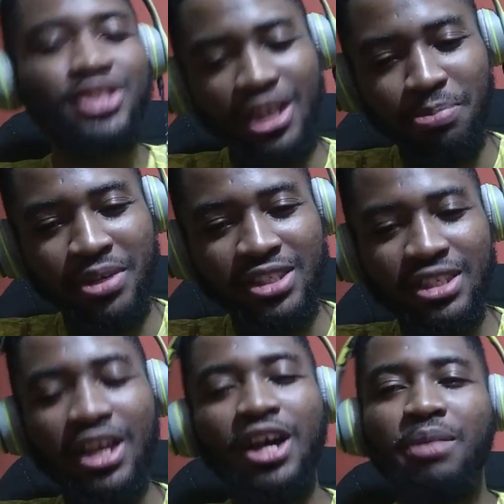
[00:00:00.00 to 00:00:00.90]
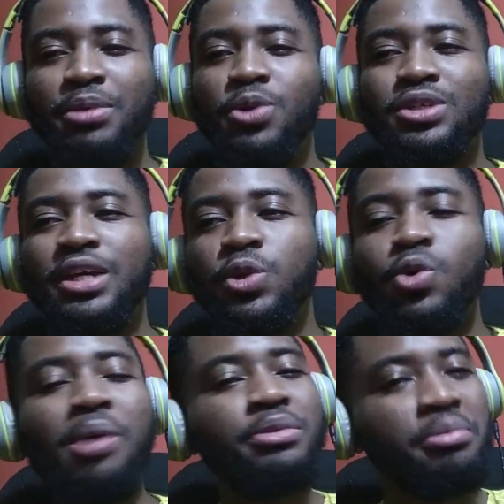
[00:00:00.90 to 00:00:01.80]
checkmates because I
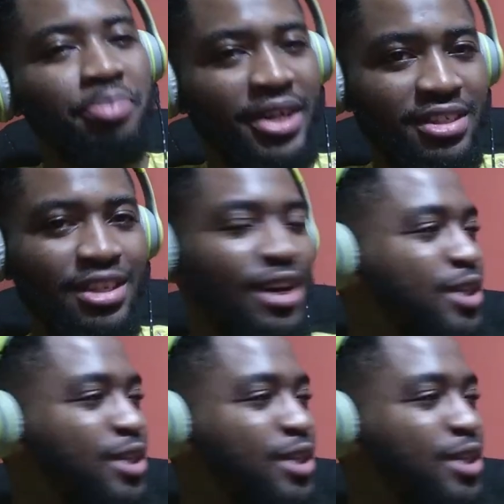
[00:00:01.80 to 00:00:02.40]
know I'm the best.